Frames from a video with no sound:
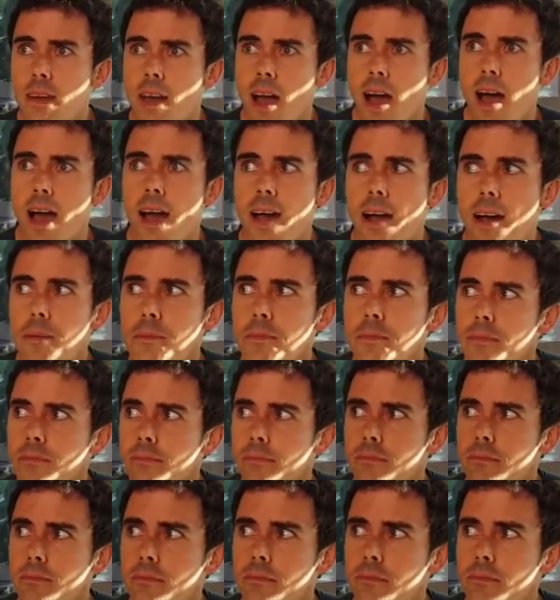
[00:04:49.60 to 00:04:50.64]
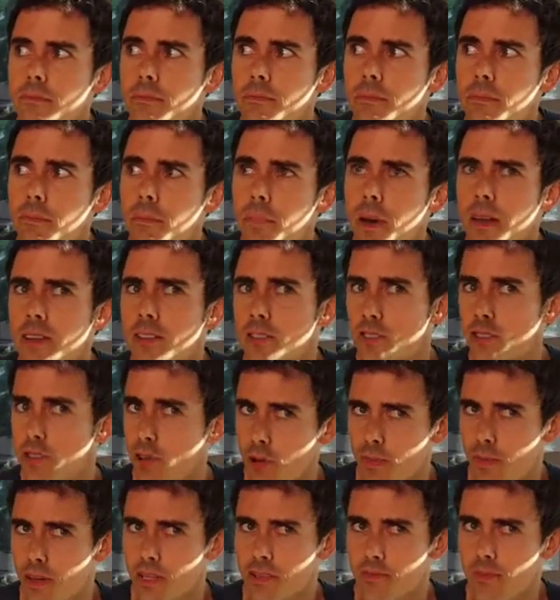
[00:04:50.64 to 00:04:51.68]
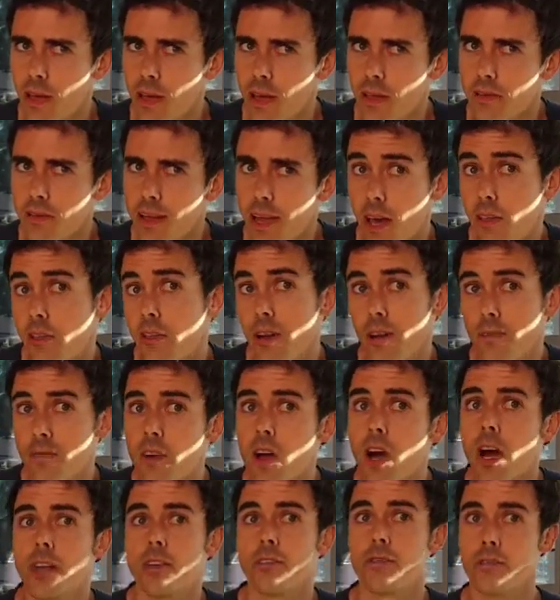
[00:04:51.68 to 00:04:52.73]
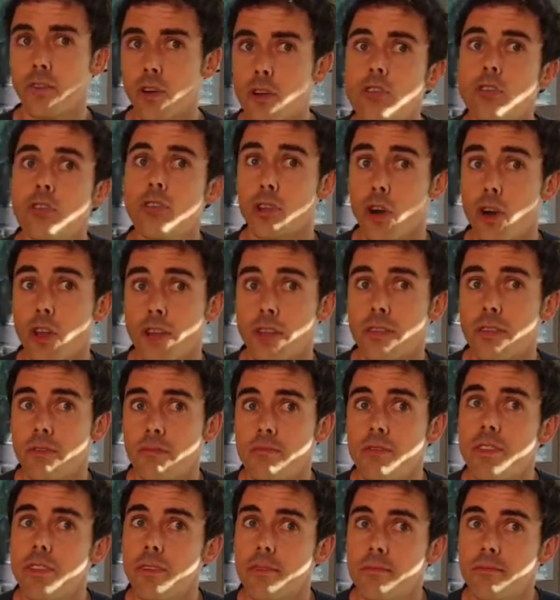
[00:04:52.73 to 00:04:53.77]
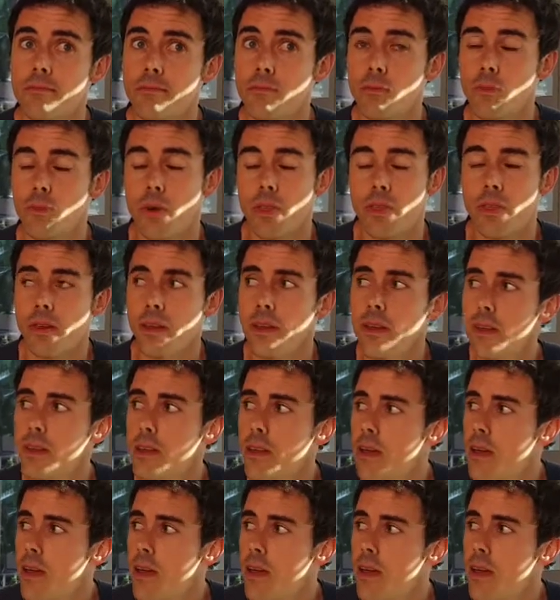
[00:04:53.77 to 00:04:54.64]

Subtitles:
but it's so much fun now that I've kind of got in the rhythm with it.